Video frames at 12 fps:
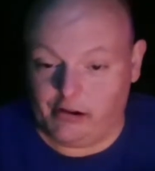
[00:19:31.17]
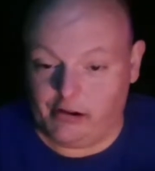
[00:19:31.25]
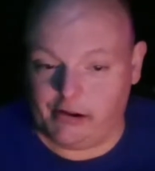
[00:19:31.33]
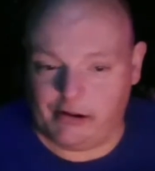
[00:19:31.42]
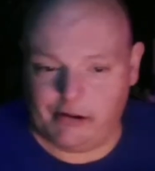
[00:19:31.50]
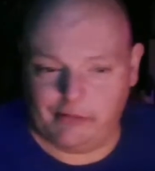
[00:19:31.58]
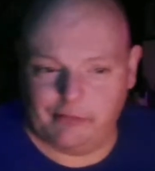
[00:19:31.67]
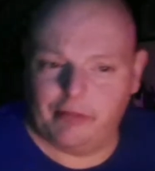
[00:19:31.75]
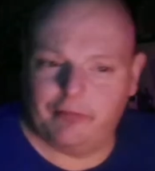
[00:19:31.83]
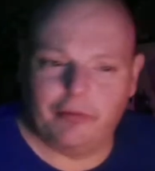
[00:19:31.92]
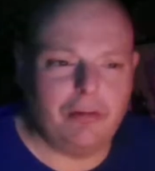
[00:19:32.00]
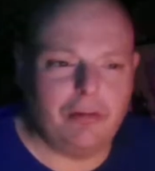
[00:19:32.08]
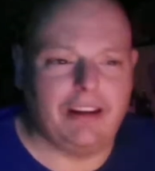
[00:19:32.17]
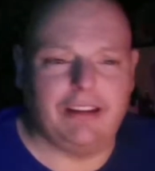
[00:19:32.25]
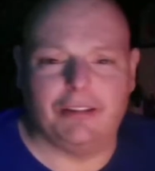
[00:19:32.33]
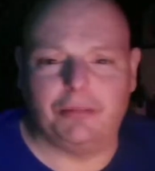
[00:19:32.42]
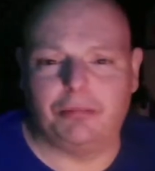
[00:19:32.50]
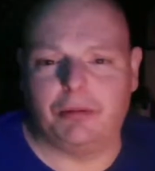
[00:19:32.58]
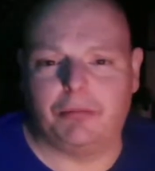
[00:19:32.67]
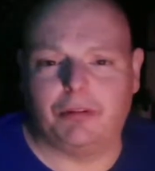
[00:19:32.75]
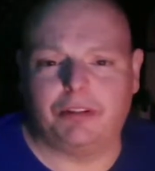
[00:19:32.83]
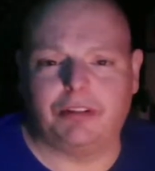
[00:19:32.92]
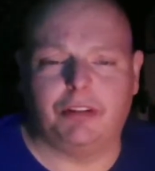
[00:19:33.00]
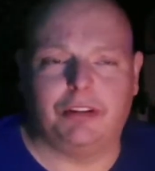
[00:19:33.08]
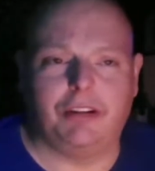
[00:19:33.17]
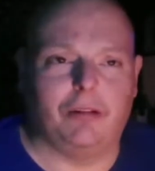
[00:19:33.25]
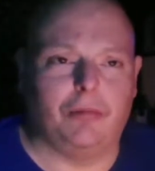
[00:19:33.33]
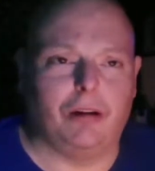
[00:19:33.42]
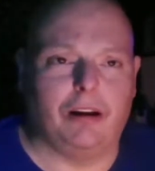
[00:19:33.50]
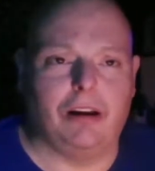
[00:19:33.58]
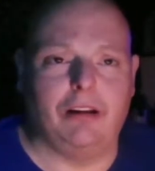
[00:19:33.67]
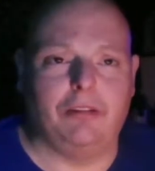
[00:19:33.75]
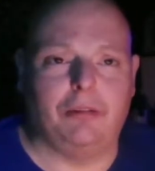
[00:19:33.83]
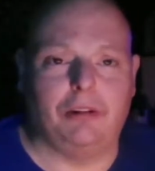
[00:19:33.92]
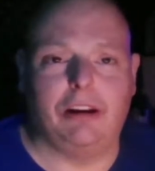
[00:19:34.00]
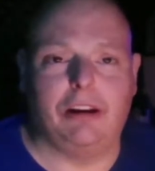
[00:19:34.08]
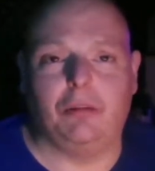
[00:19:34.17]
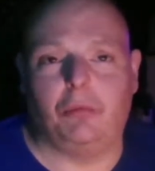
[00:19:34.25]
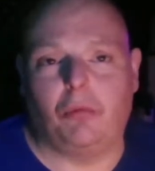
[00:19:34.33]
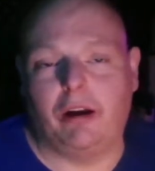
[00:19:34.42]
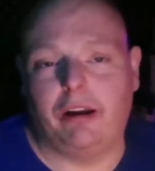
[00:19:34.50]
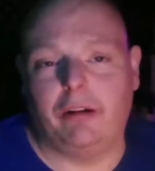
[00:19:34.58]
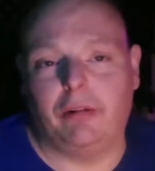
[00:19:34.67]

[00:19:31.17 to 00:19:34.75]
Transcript: And from what I hear, they're pretty much, you got red, green, and white.